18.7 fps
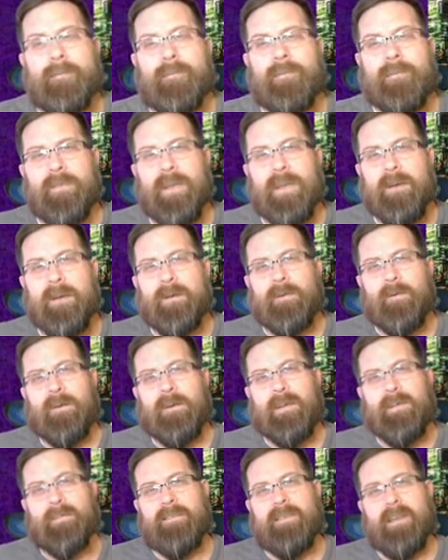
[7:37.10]

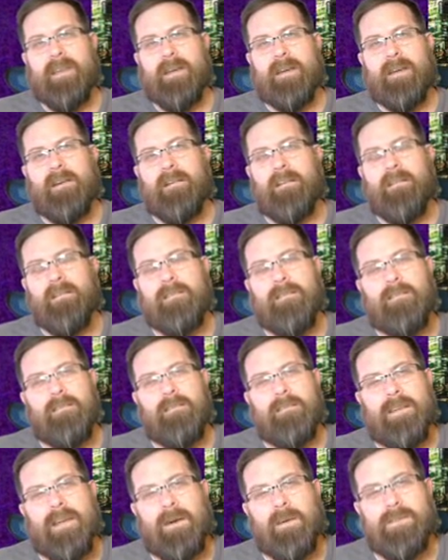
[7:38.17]
Is there
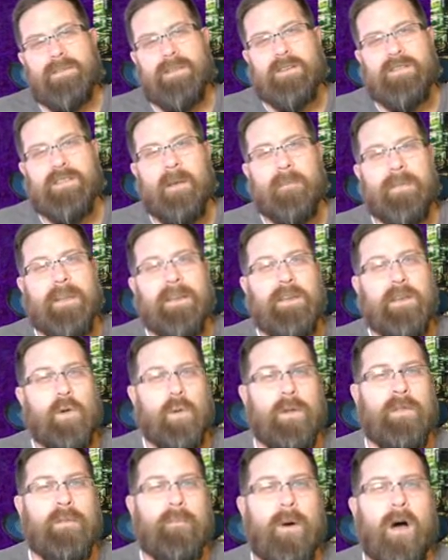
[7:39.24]
something new
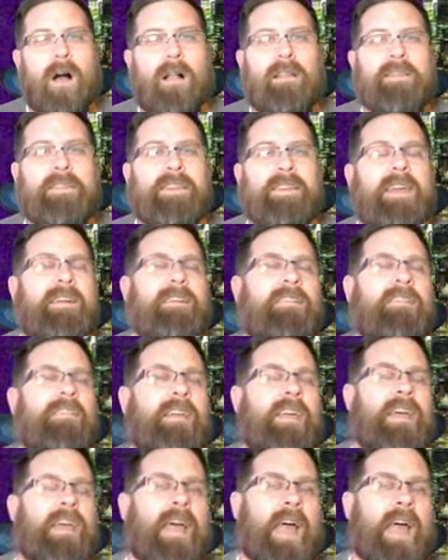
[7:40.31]
in the politics?